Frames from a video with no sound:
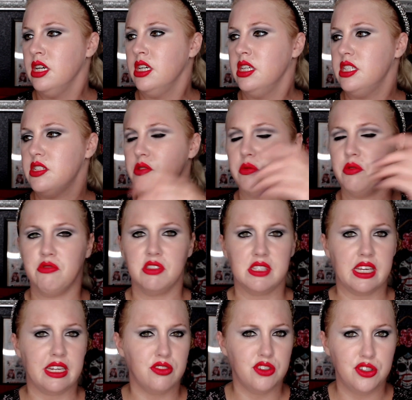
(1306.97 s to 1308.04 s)
This one was
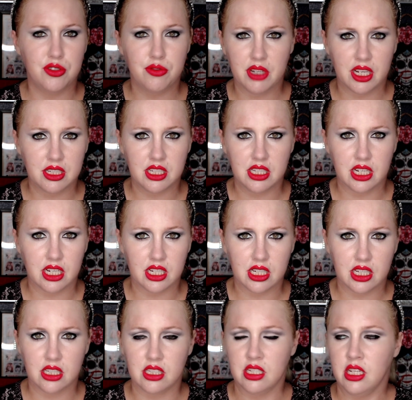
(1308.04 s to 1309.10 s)
like
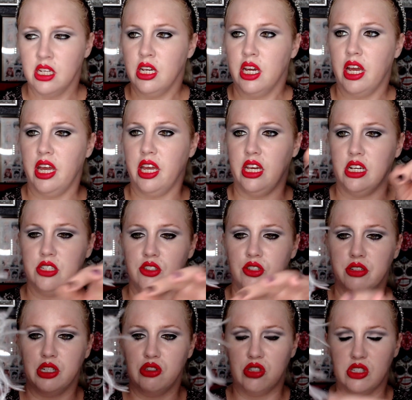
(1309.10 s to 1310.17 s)
$2.99, and you
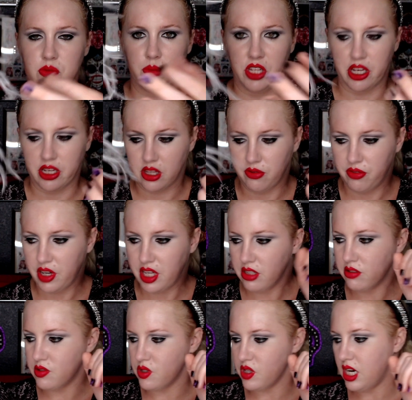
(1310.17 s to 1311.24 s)
can just pluck the
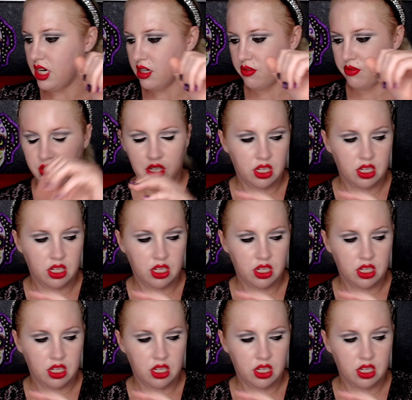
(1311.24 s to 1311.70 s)
feathers off.